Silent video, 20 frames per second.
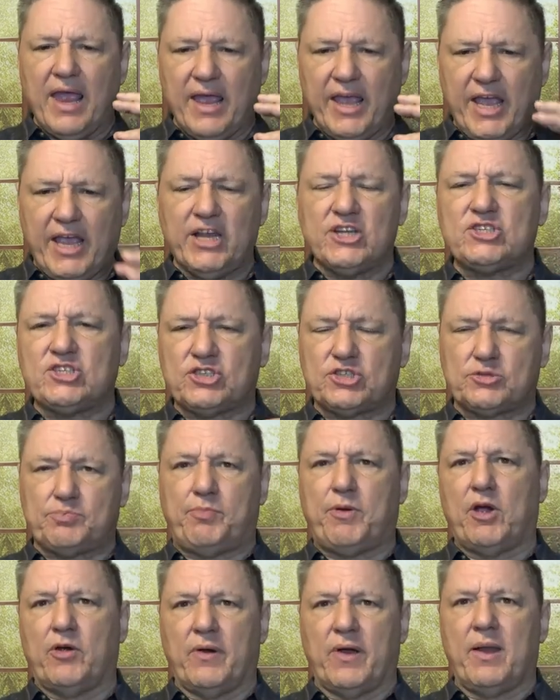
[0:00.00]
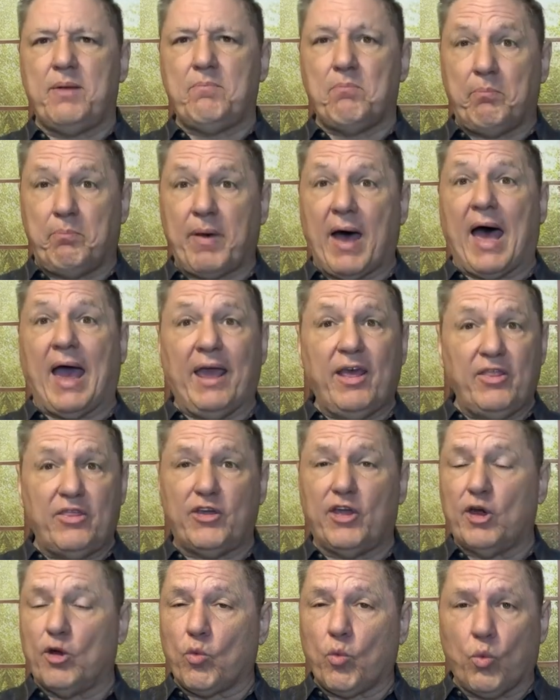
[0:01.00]
each spirit by
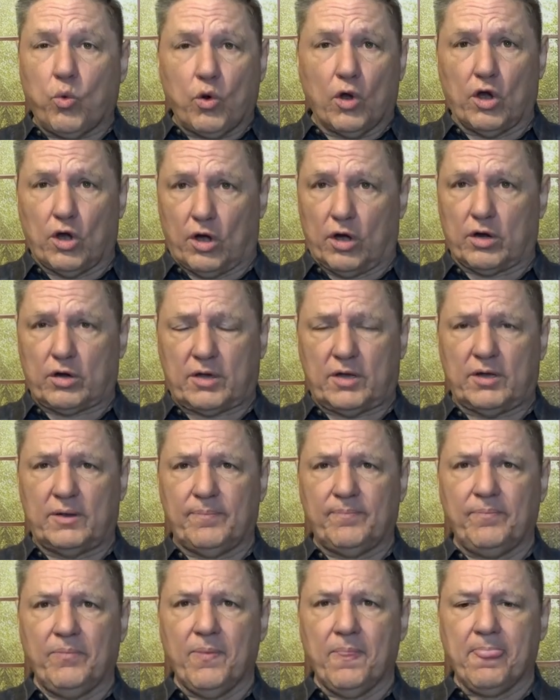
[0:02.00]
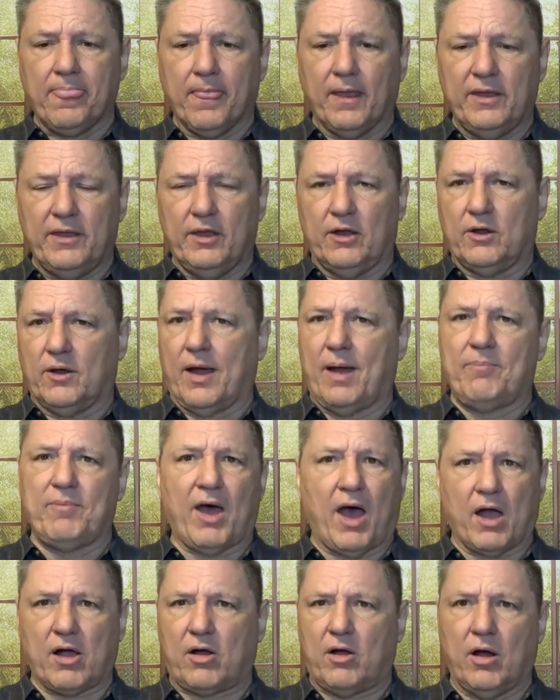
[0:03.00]
their work. You know, I'm
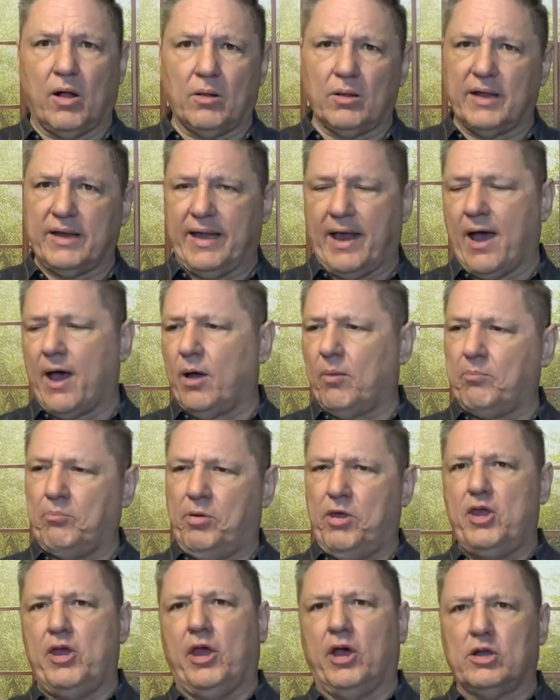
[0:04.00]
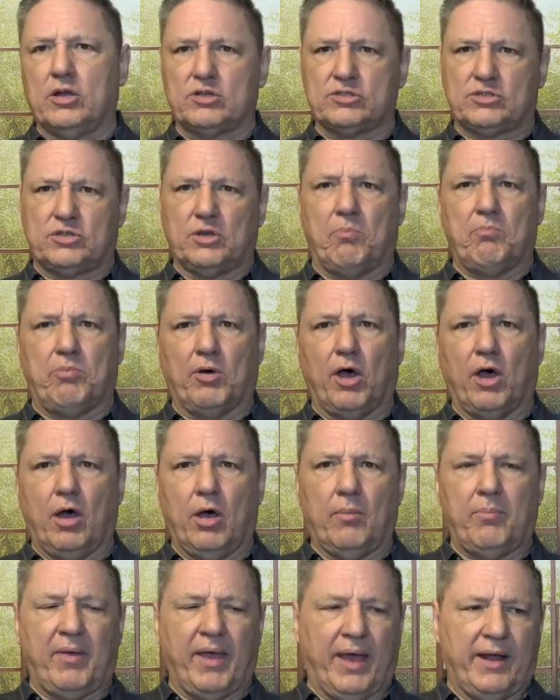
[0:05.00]
not calling out
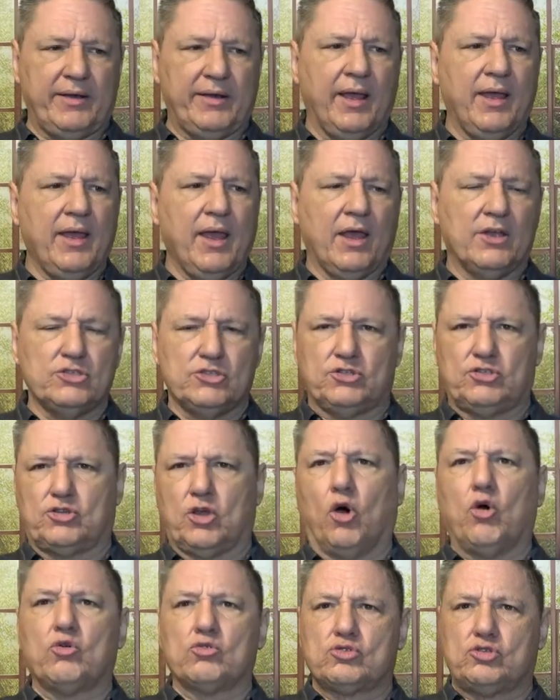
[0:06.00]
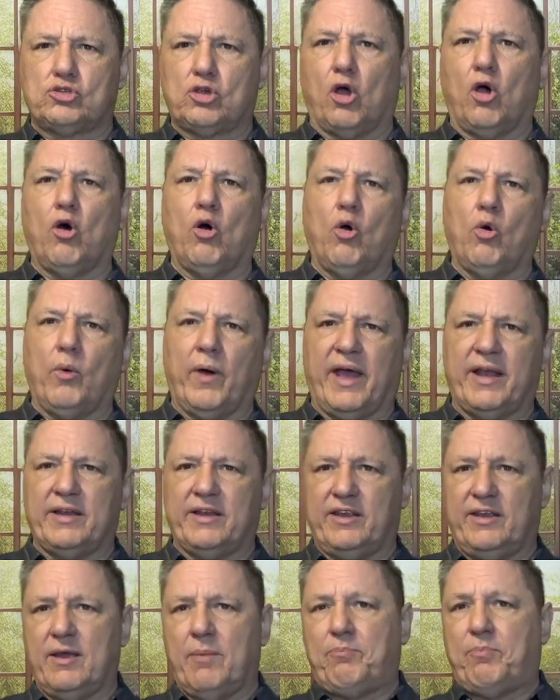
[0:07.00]
Beelzebub and Zozo
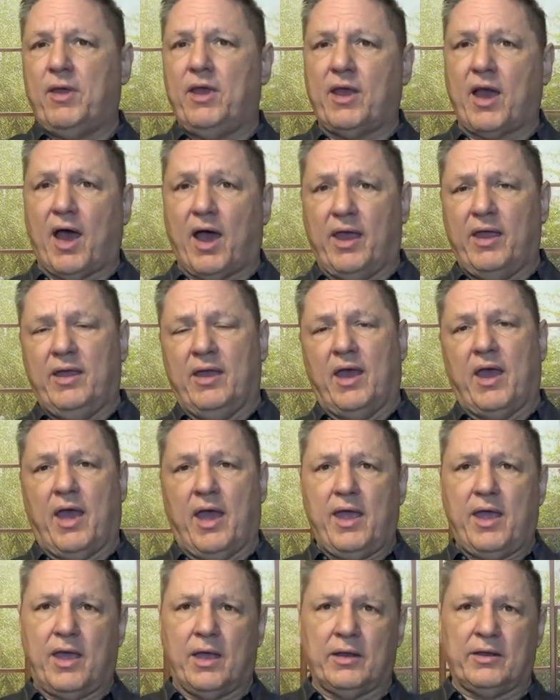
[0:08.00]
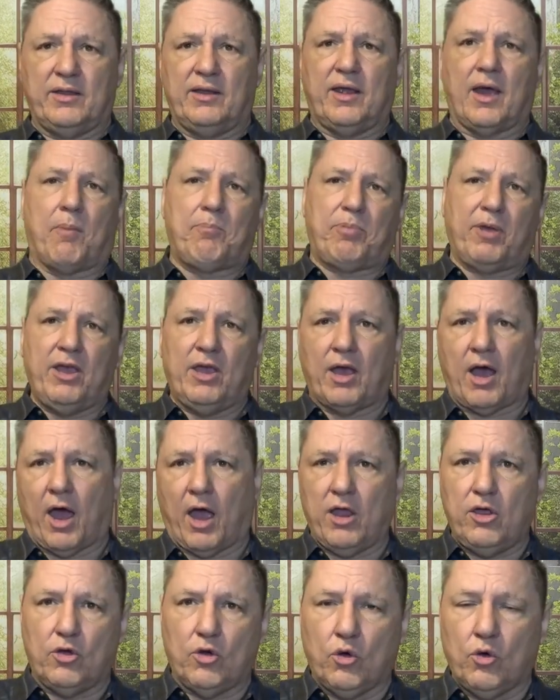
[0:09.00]
and Yippee-Yay and
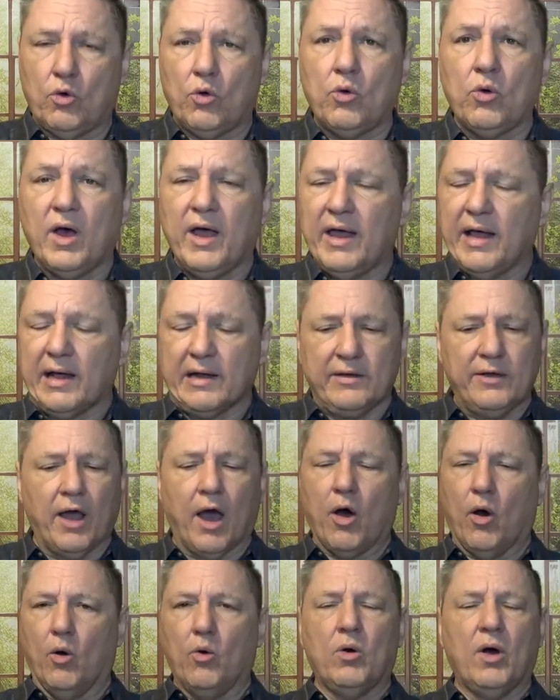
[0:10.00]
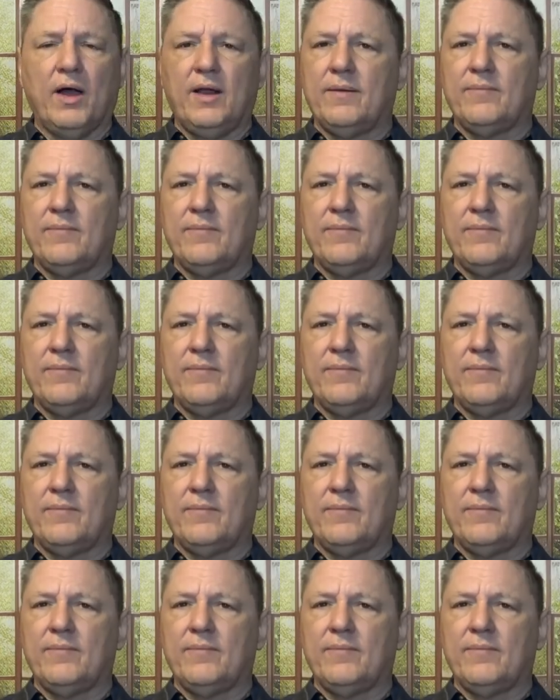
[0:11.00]
Yappee-Yay-Yoo. No,